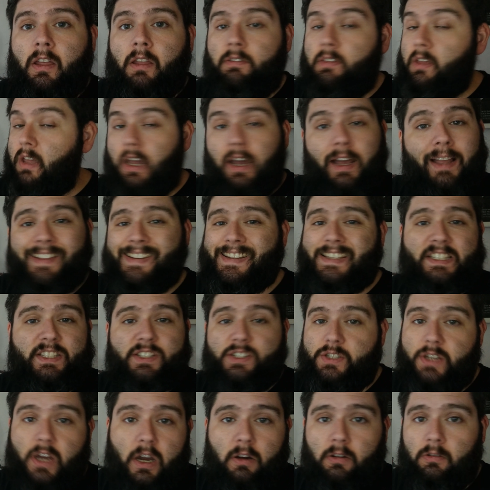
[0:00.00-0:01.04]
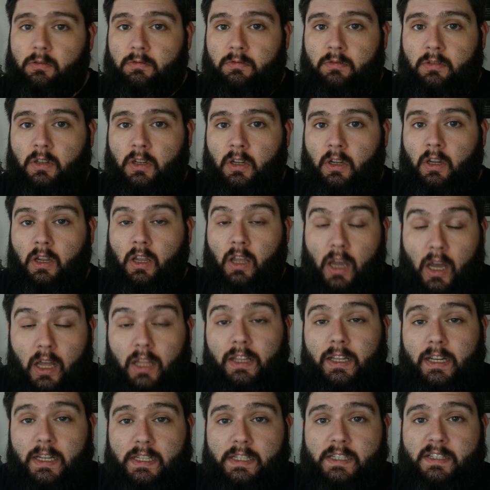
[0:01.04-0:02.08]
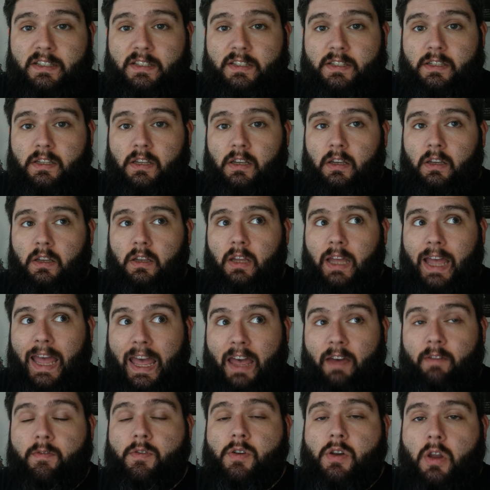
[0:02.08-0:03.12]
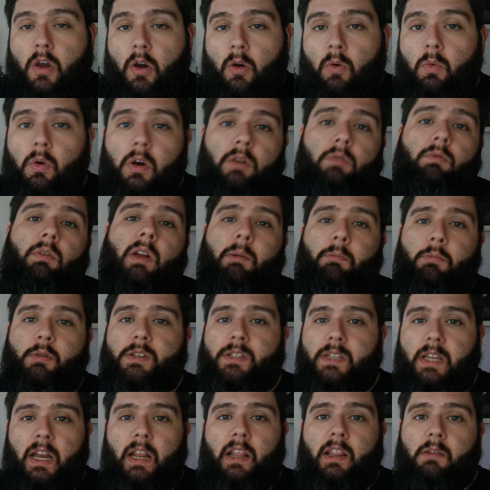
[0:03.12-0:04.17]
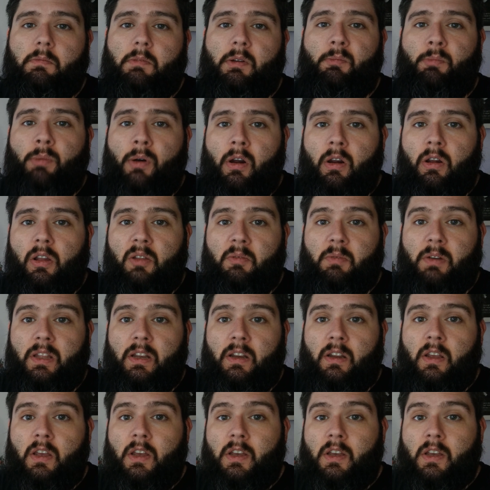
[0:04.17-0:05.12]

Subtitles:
The colonists don't. Colonists have no one representing them in Parliament.